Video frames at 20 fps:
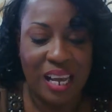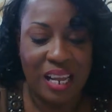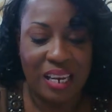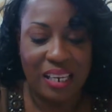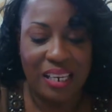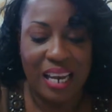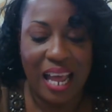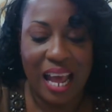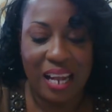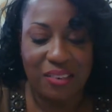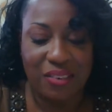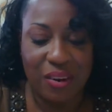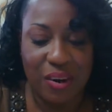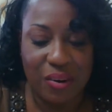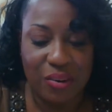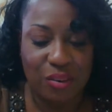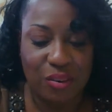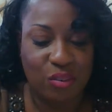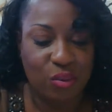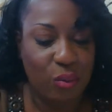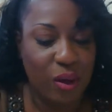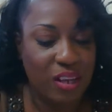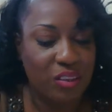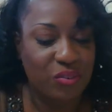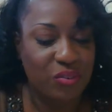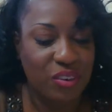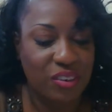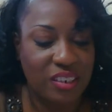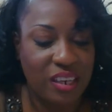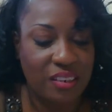Nat Turner's
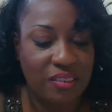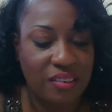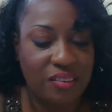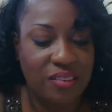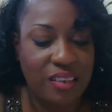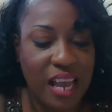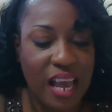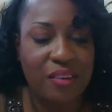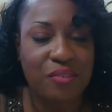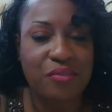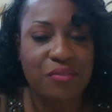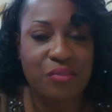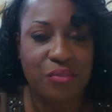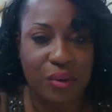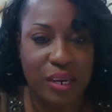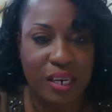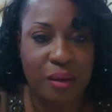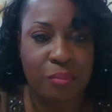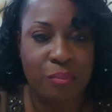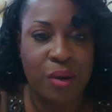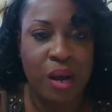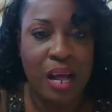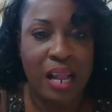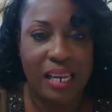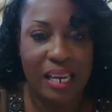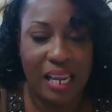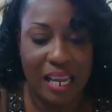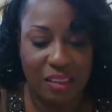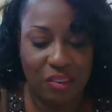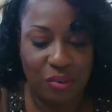quest for justice and freedom
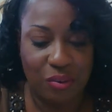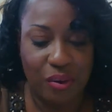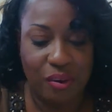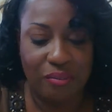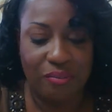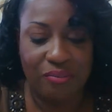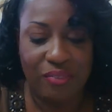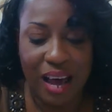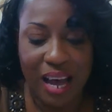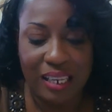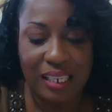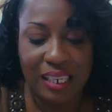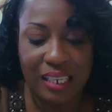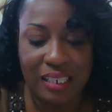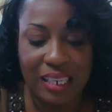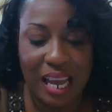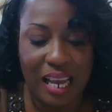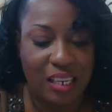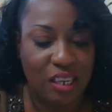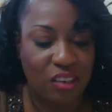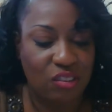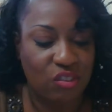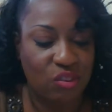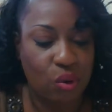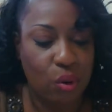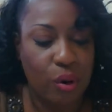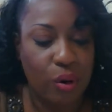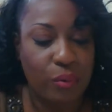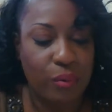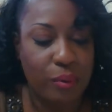led to a violent and
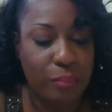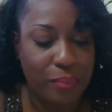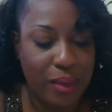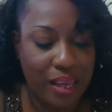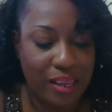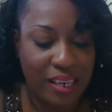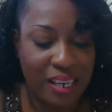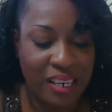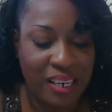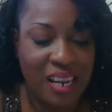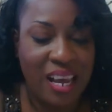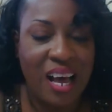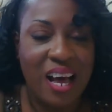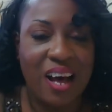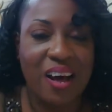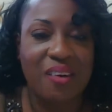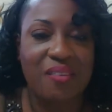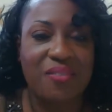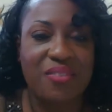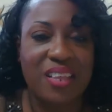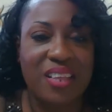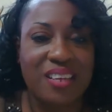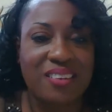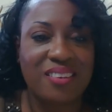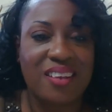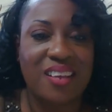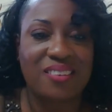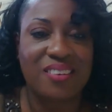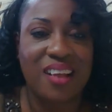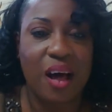historic rebellion of this
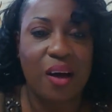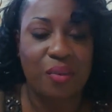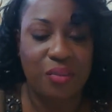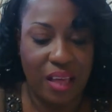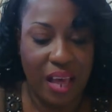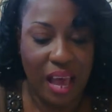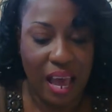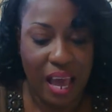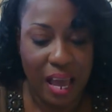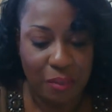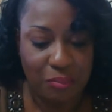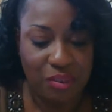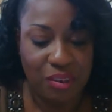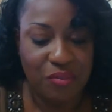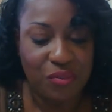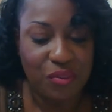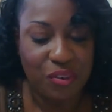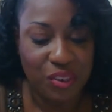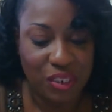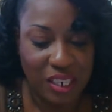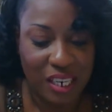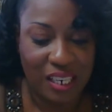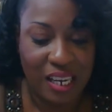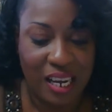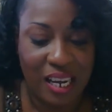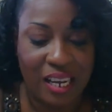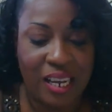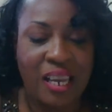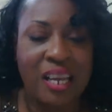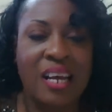Southampton,
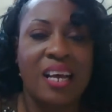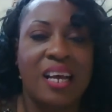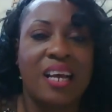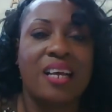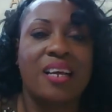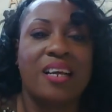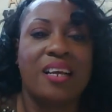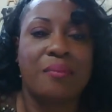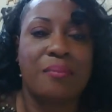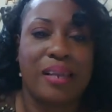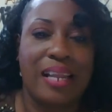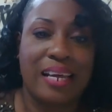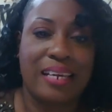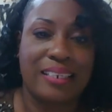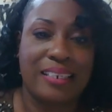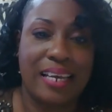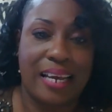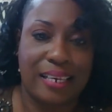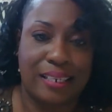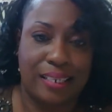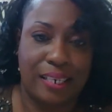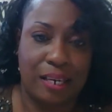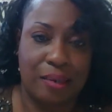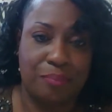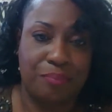Virginia plantation.